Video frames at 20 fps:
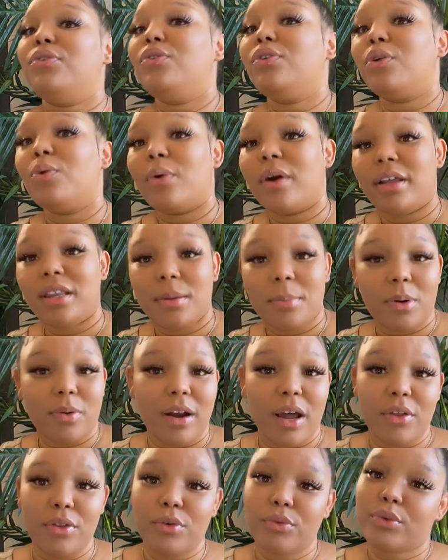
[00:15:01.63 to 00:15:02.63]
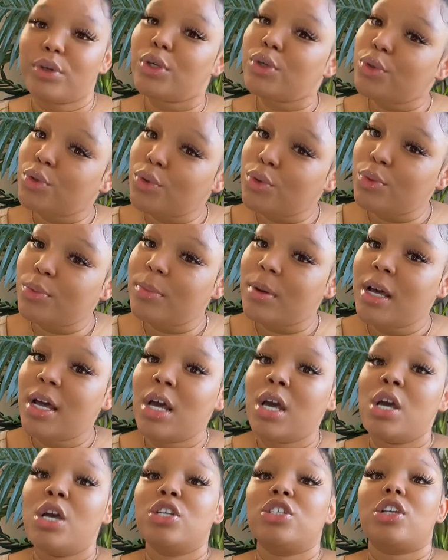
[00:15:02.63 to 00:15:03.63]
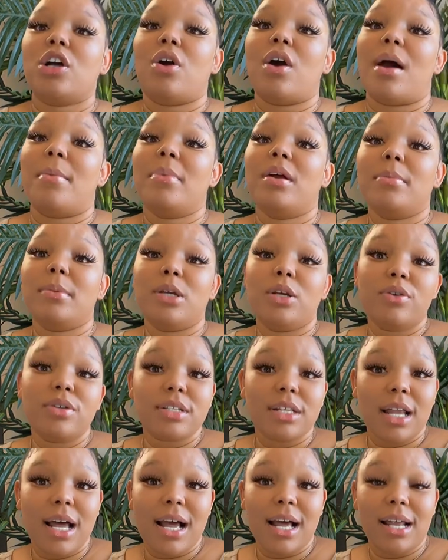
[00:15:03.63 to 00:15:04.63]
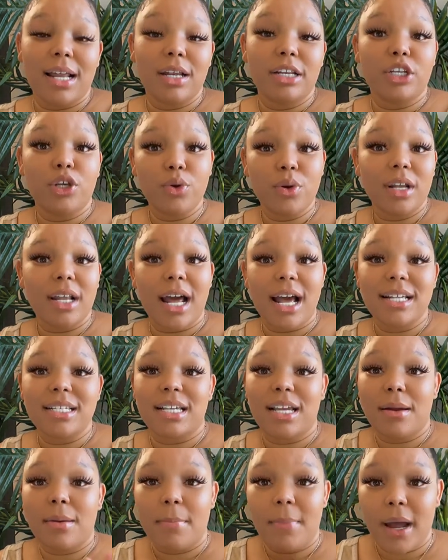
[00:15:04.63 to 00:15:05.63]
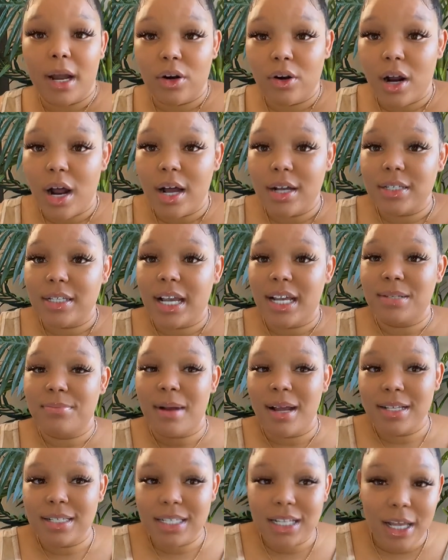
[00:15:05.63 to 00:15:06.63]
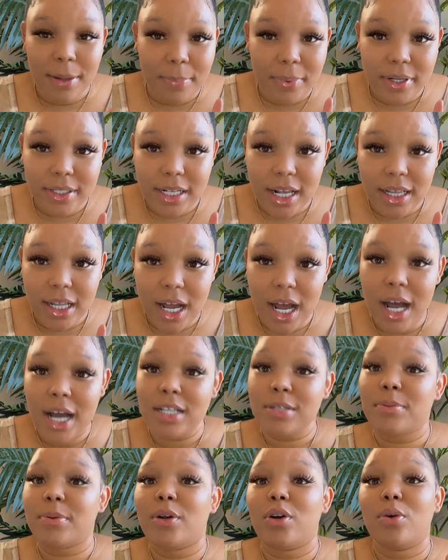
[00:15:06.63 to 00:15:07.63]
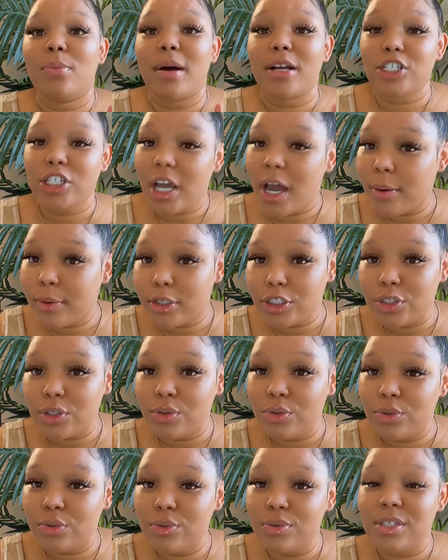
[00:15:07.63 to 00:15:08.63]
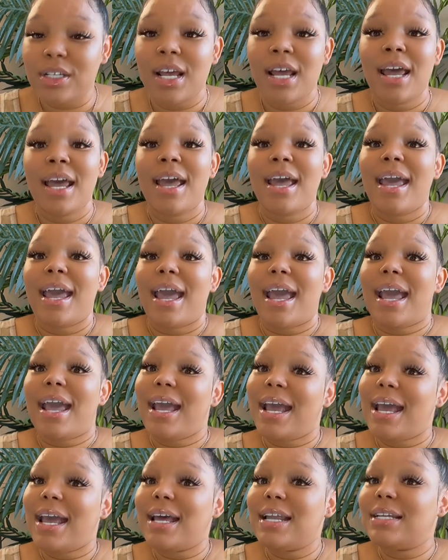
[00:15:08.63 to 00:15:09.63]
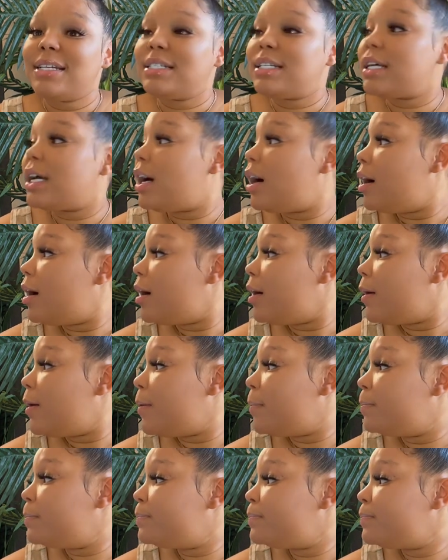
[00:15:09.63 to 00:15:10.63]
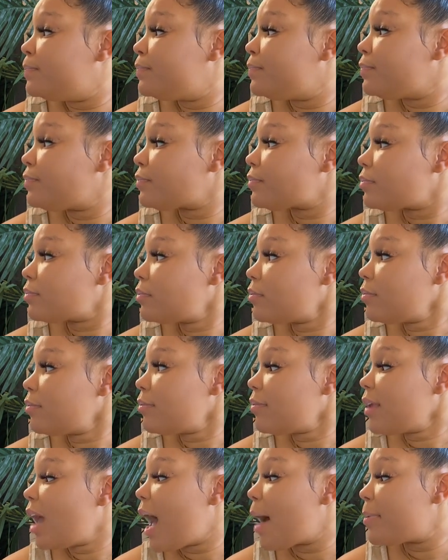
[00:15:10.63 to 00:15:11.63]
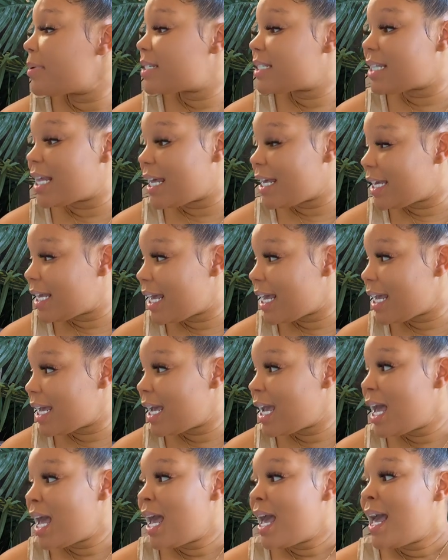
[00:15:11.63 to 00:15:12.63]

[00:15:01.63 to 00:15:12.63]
You can wear them around the room. So I'm gonna be utilizing my Crocs as my slippers at the hospital, my shower shoes. And I was thinking,